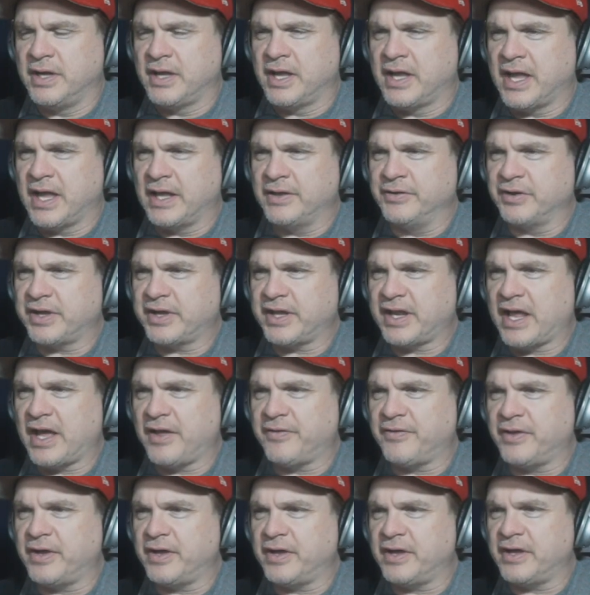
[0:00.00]
And look at how
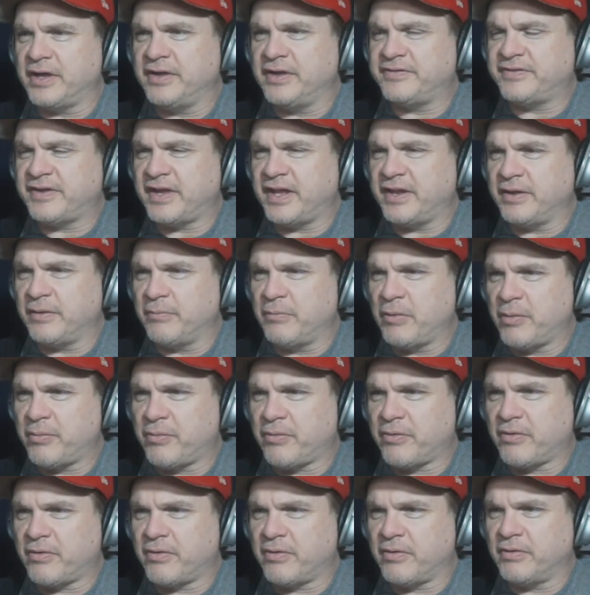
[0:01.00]
he said,
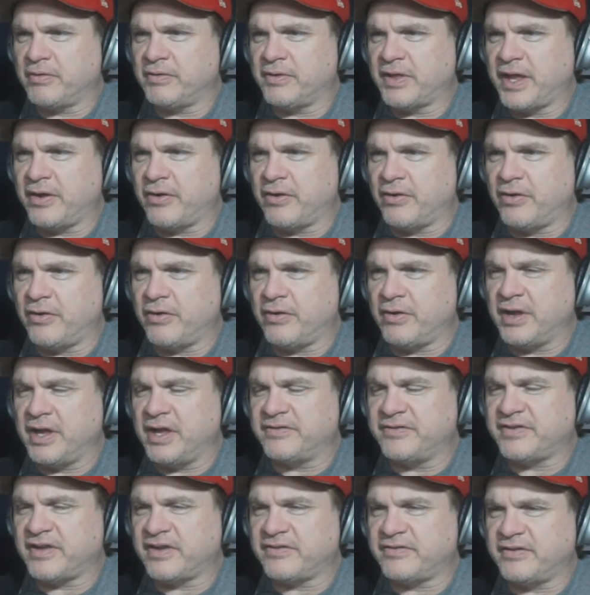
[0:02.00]
remember later, he
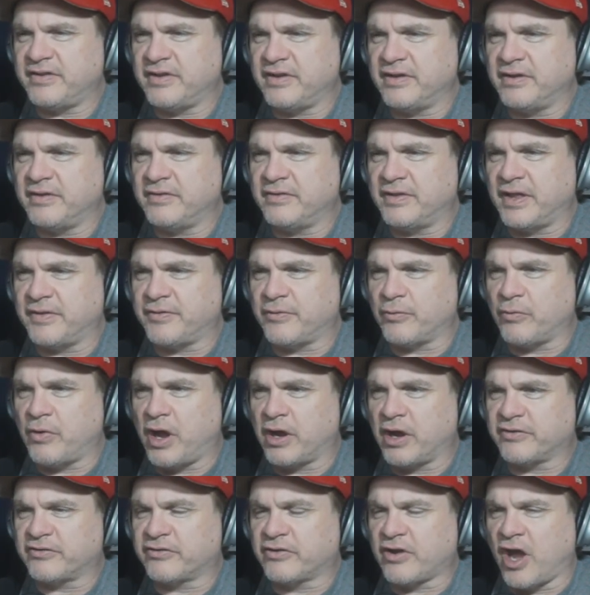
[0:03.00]
says that the
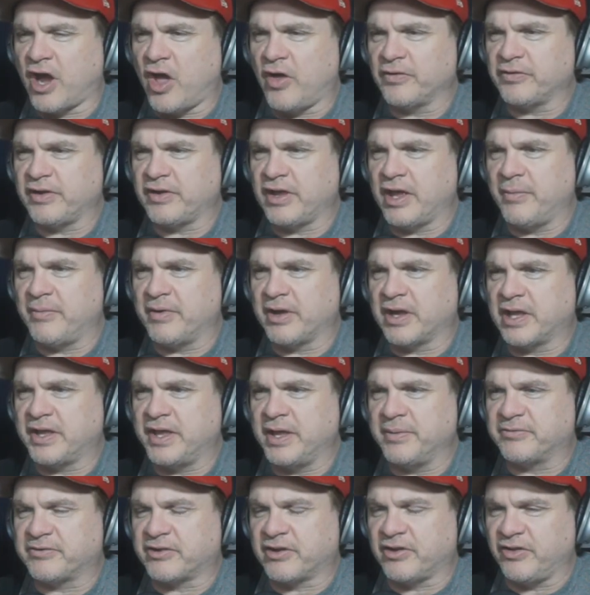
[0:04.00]
rock's calling to him. It
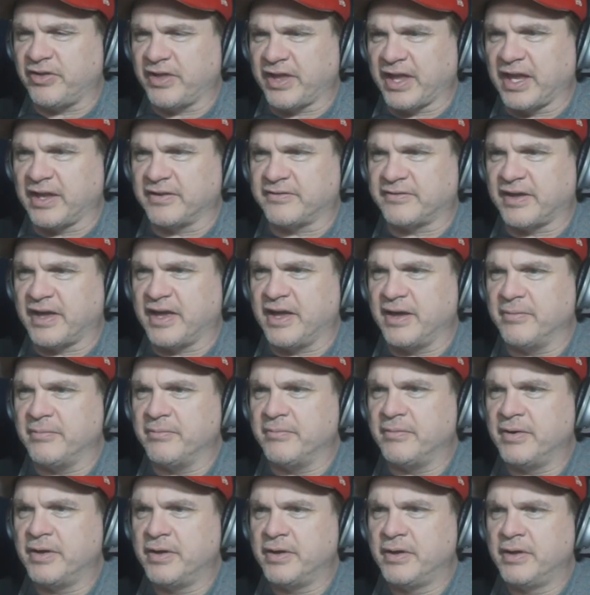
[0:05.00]
keeps clinging to
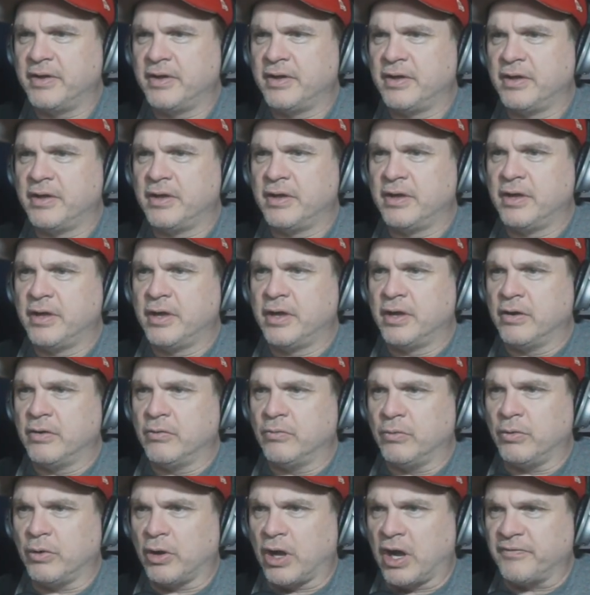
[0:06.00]
him.
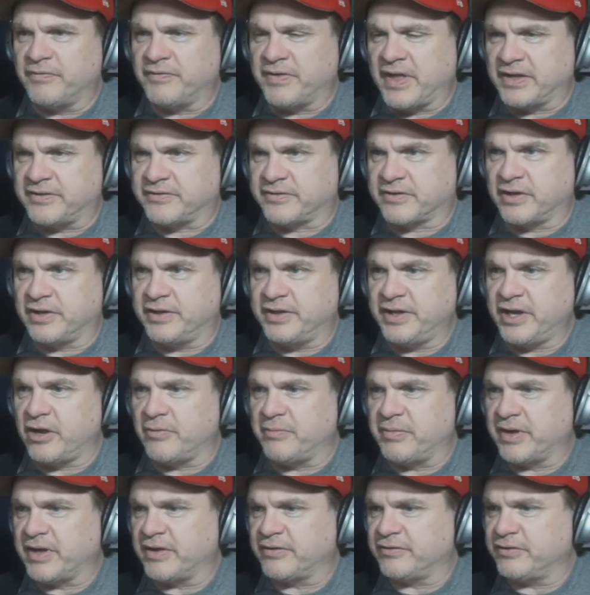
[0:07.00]
Well, that's clear
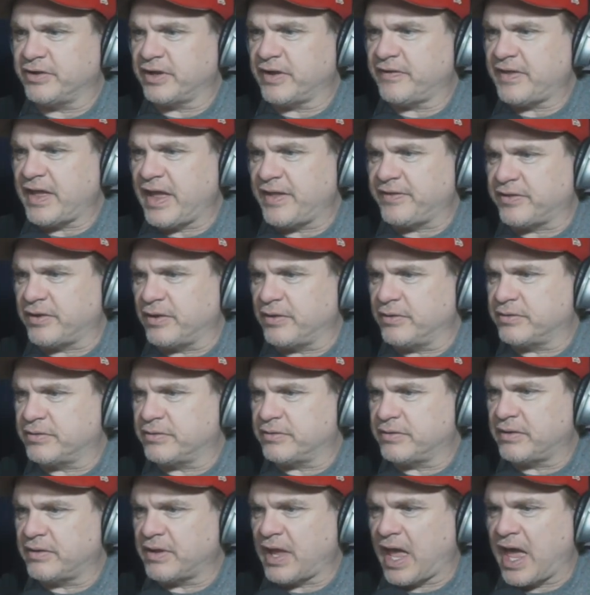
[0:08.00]
because look at that.
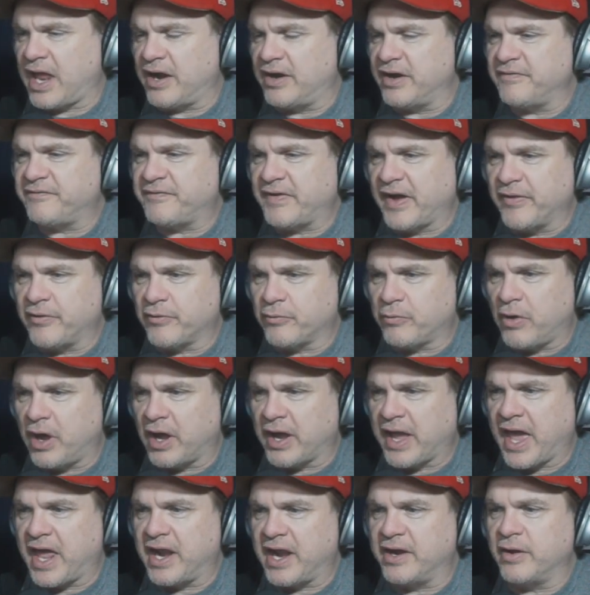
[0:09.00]
How did he find the
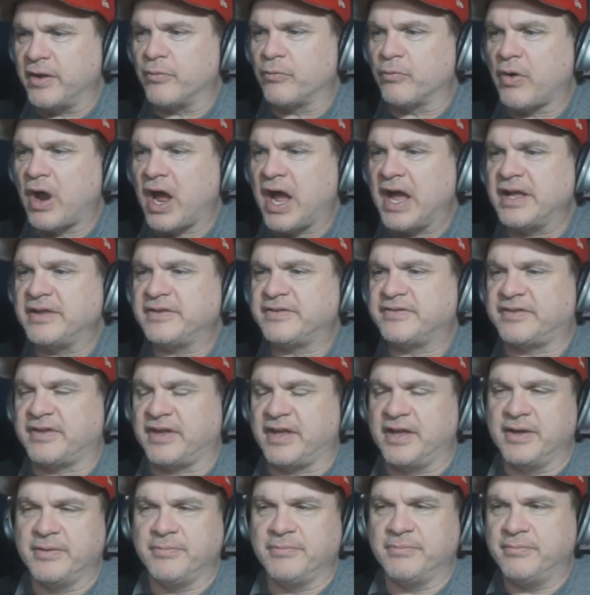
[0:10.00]
rock? How did it rise to
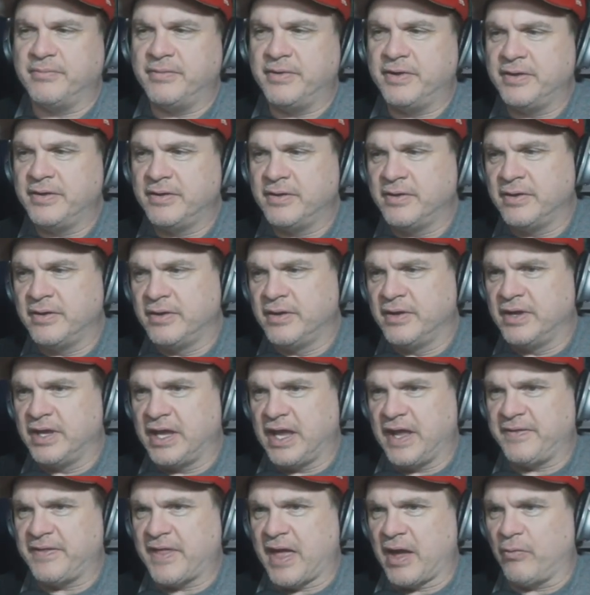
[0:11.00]
him
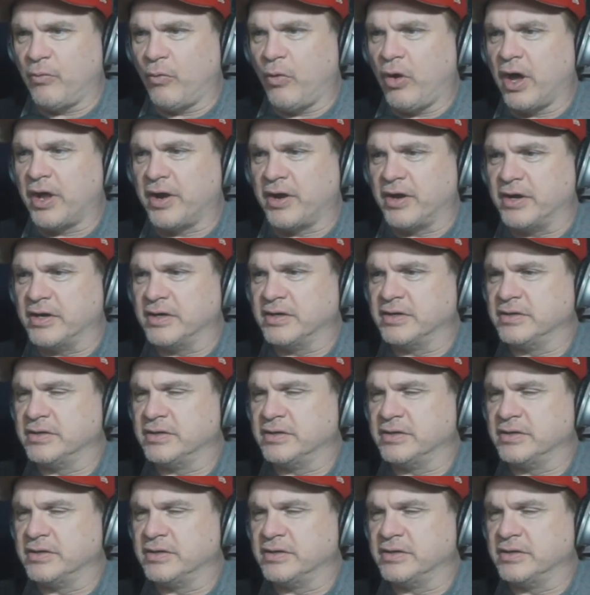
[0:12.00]
in that water?